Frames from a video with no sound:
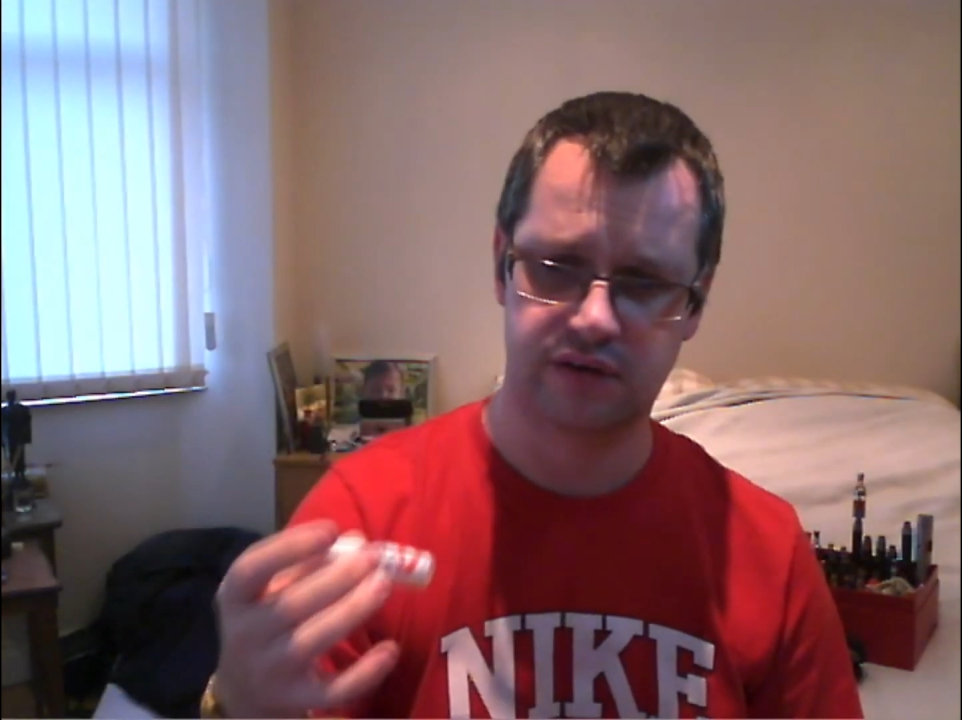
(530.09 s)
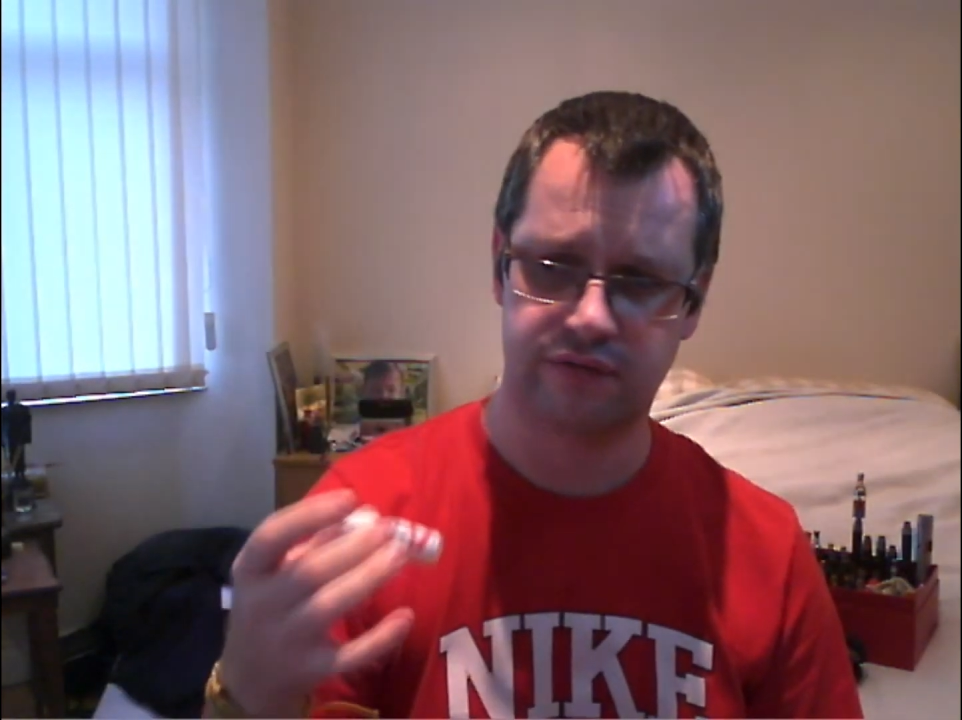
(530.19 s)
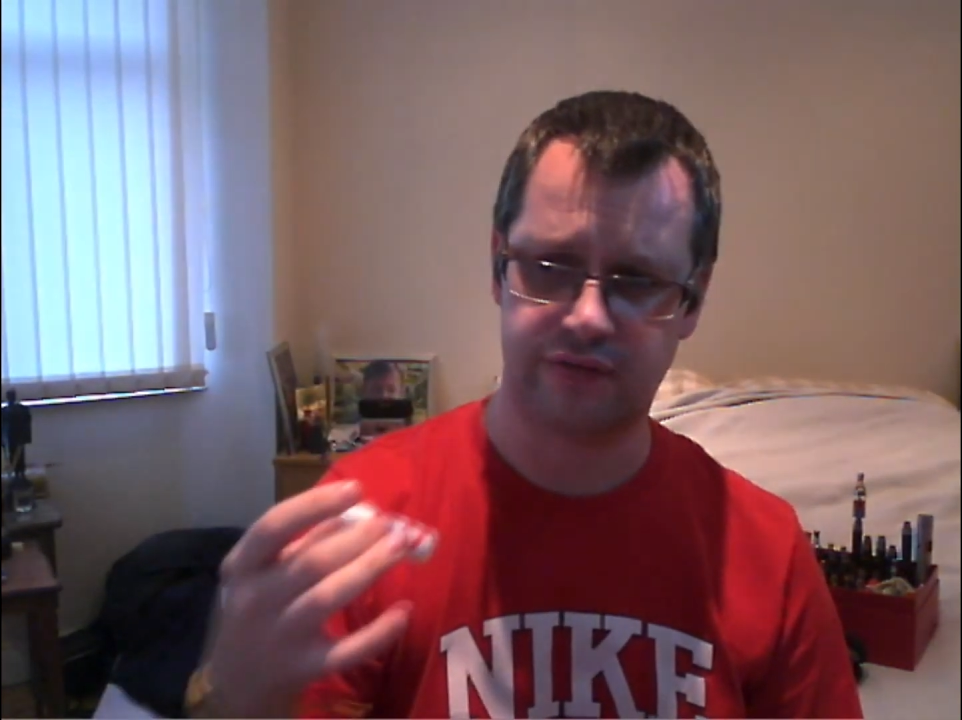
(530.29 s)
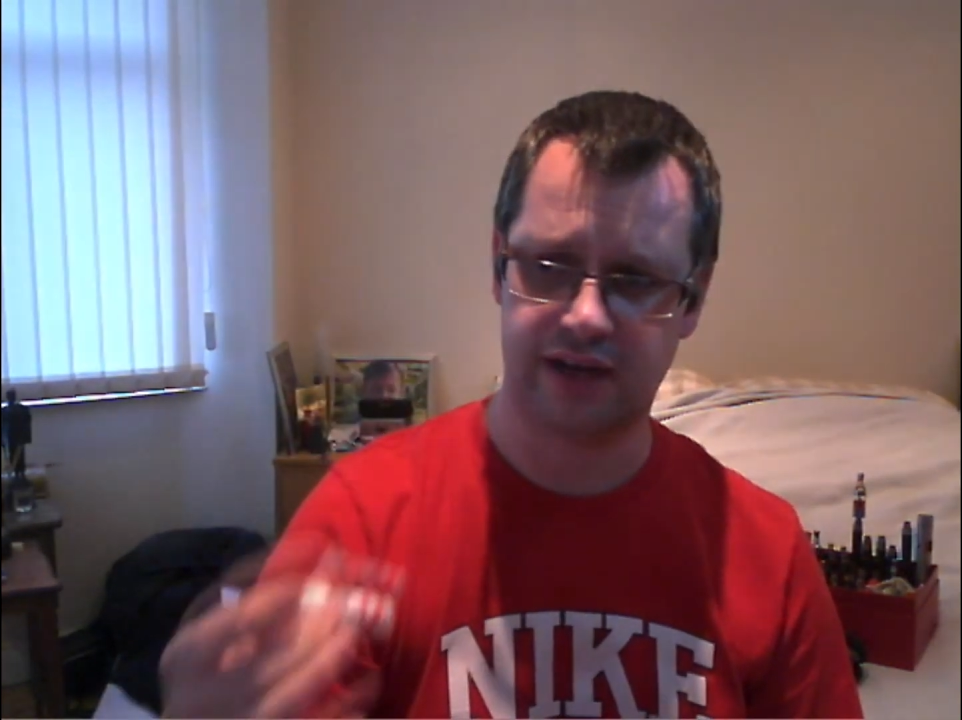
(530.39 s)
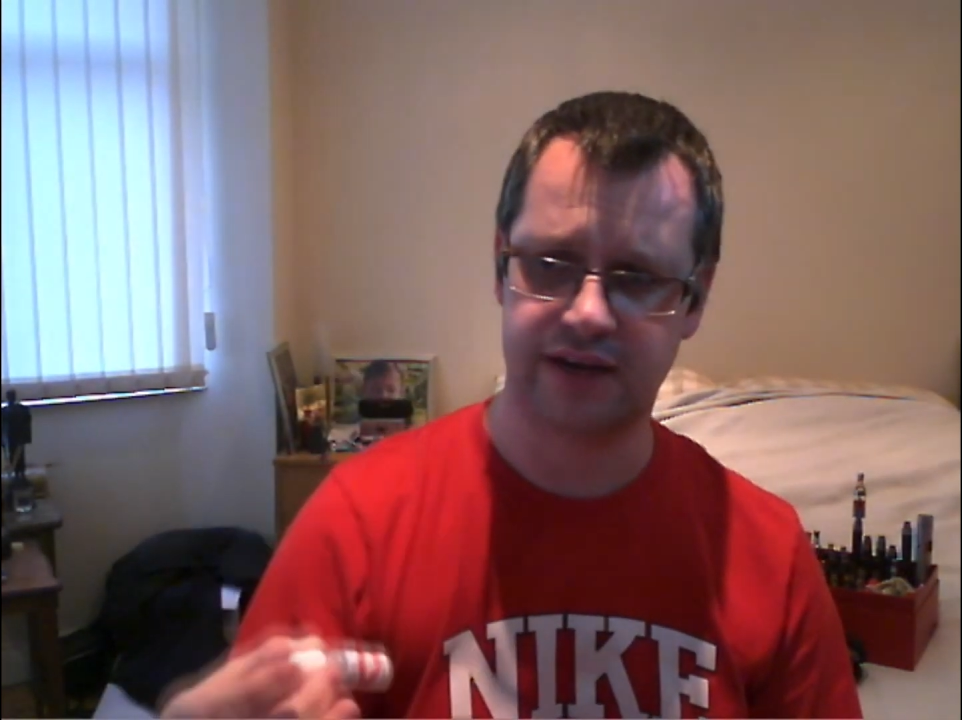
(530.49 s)

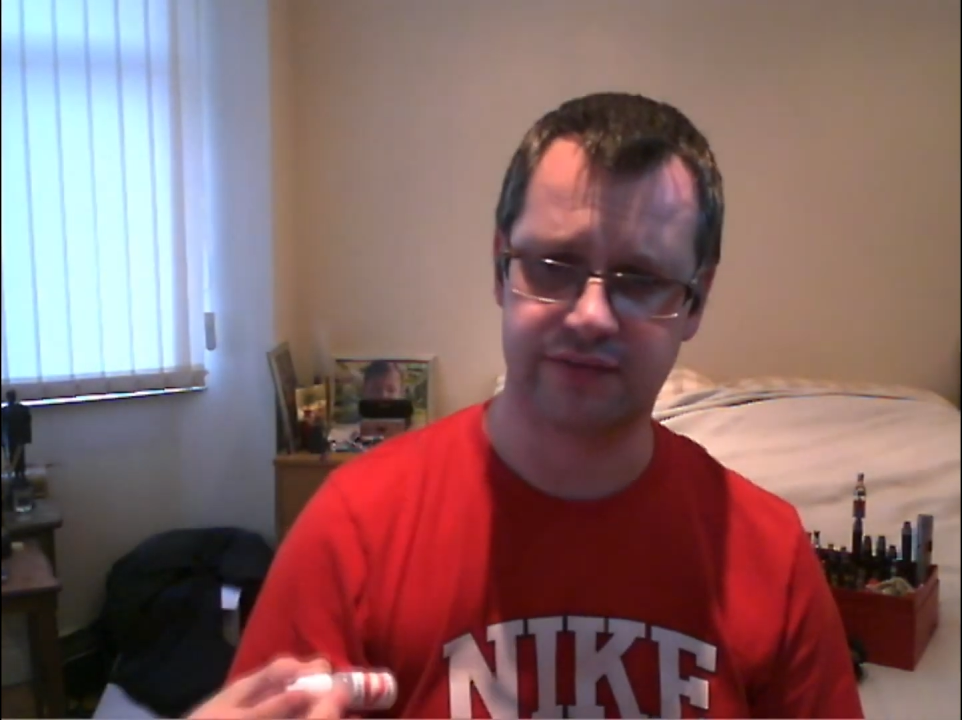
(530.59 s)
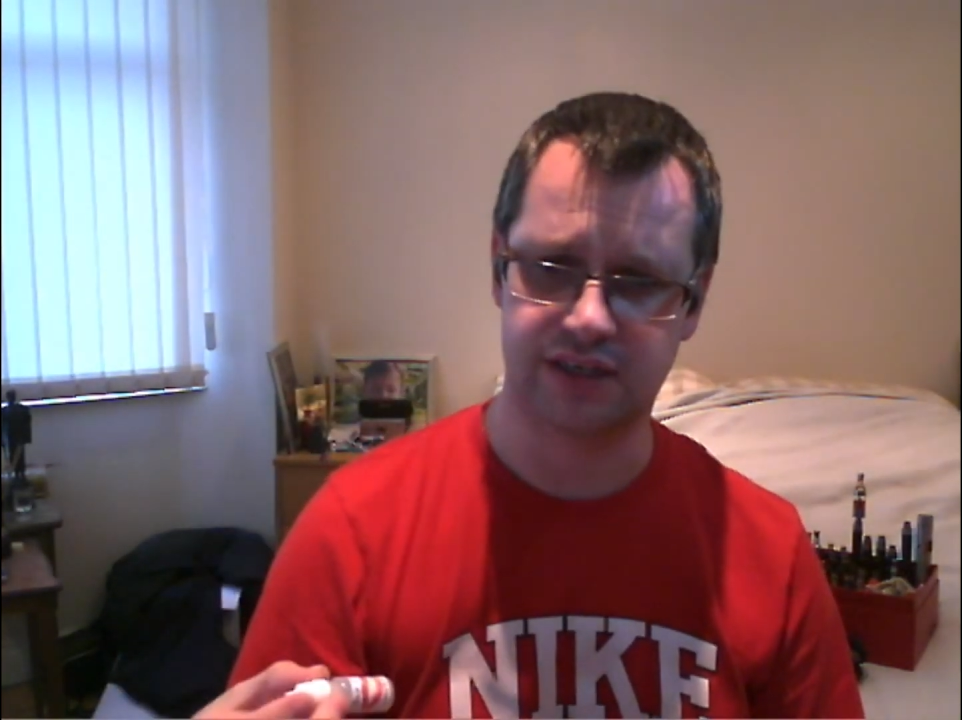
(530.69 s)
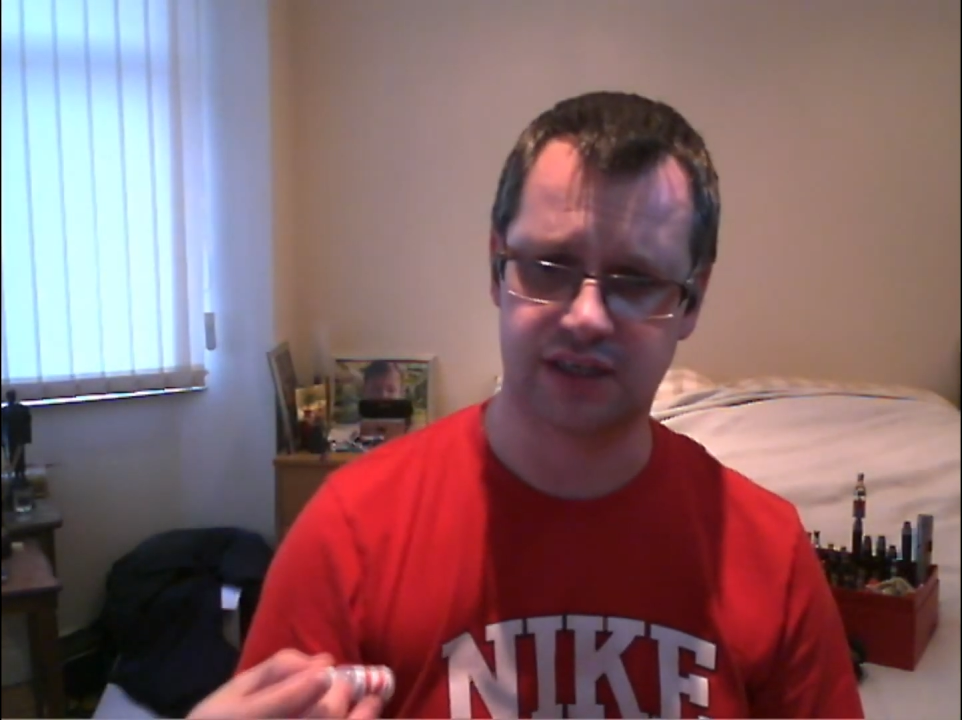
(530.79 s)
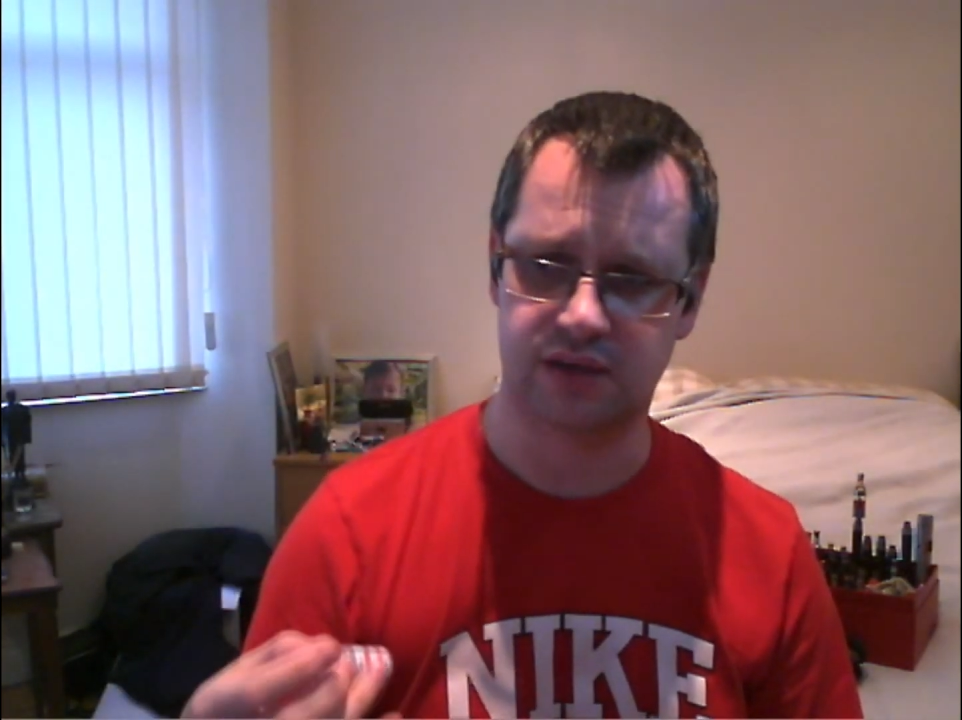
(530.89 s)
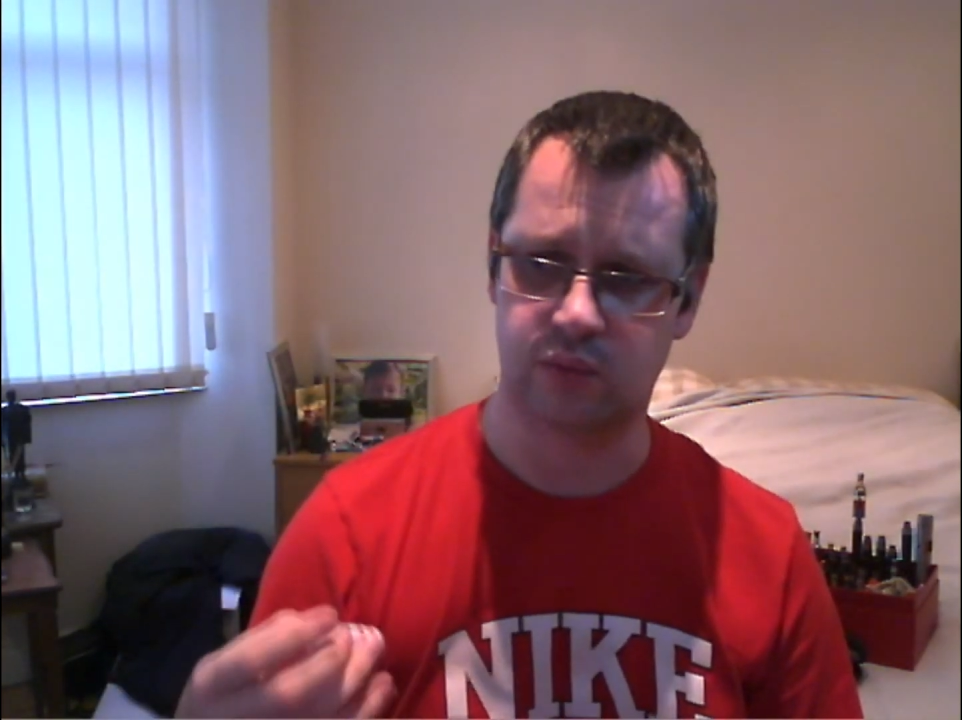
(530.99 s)

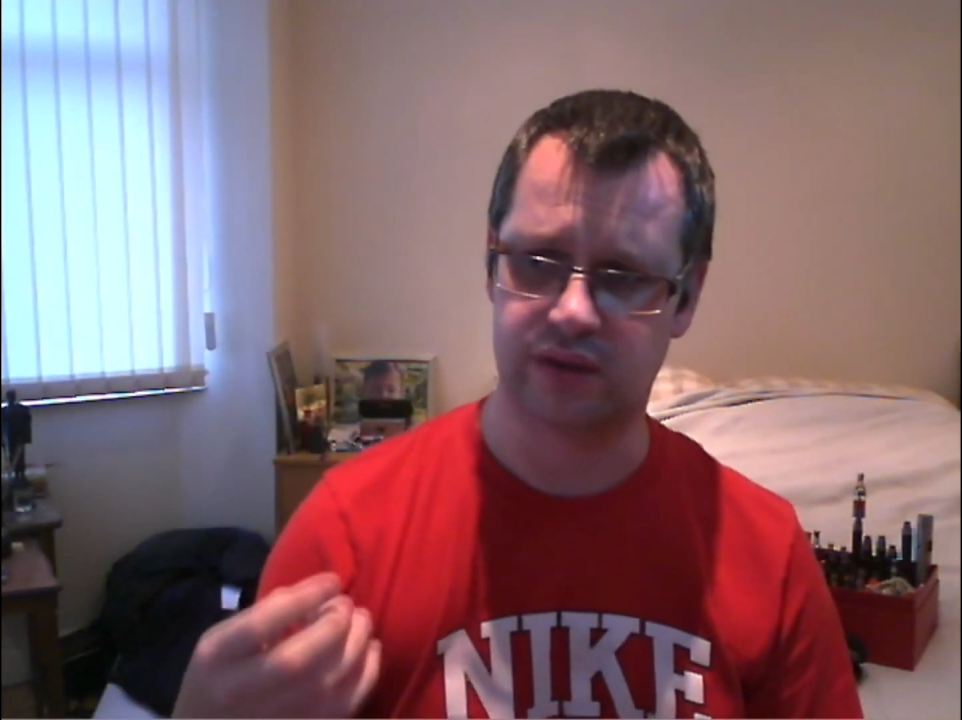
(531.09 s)
flavour